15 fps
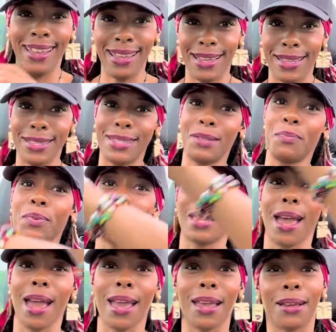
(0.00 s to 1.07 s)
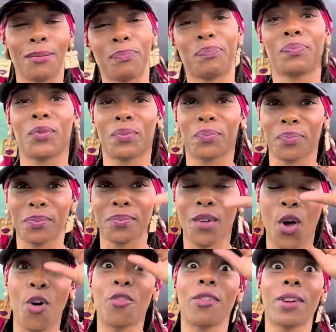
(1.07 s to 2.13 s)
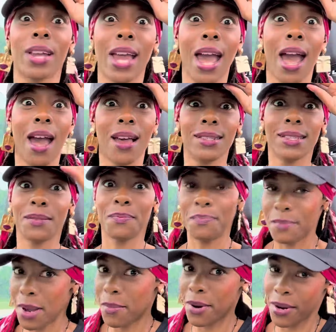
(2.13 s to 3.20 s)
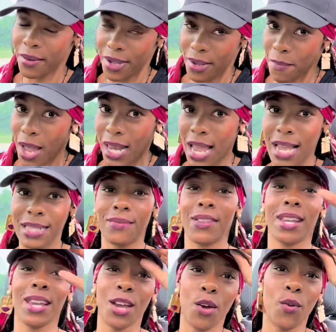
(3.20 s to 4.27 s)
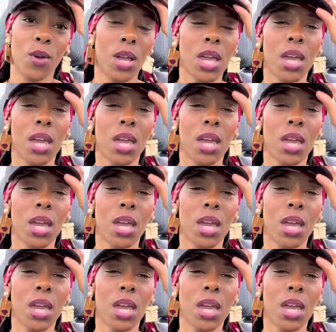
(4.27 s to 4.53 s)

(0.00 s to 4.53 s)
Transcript: it to be like overcast, remember in my last video?